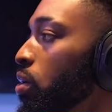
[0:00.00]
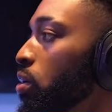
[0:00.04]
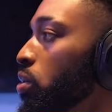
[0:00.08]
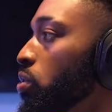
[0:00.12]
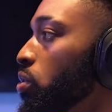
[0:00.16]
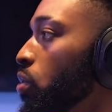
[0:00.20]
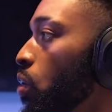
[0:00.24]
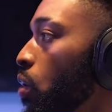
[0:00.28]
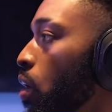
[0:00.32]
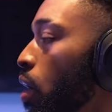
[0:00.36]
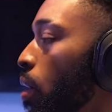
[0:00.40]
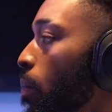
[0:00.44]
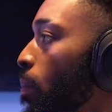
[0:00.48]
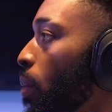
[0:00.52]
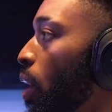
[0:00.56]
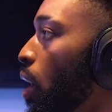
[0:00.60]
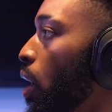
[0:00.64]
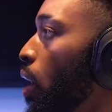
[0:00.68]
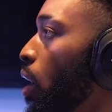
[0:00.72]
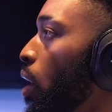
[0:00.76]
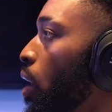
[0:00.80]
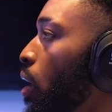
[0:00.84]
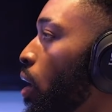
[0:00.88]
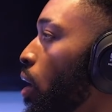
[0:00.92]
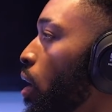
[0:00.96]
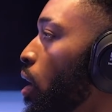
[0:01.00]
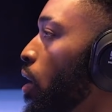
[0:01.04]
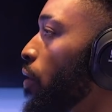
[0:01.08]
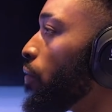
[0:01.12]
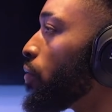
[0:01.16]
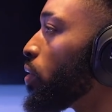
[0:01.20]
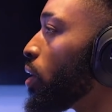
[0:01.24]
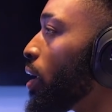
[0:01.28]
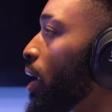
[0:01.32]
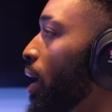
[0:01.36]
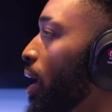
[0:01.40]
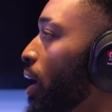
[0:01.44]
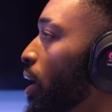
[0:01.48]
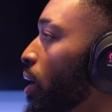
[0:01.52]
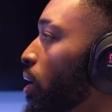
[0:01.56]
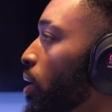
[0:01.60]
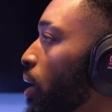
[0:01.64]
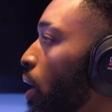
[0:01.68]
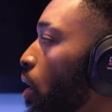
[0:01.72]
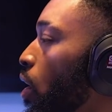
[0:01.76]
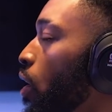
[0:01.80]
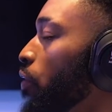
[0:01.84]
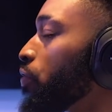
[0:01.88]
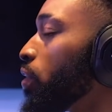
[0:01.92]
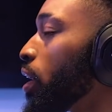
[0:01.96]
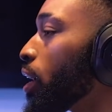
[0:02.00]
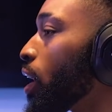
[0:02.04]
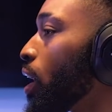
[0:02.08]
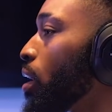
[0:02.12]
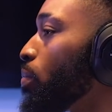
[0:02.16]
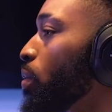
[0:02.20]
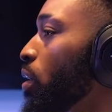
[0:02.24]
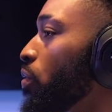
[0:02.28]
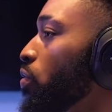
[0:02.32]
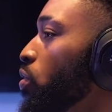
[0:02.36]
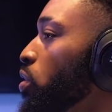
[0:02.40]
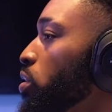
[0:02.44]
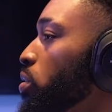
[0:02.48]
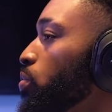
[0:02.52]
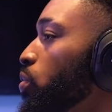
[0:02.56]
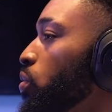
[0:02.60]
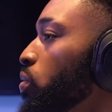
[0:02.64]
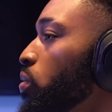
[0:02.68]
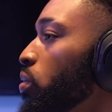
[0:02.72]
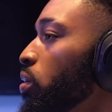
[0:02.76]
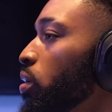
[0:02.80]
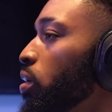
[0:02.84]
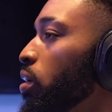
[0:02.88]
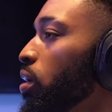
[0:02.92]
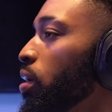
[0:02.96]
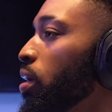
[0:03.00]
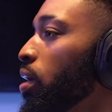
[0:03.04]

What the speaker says: So but after after I came out of hospital,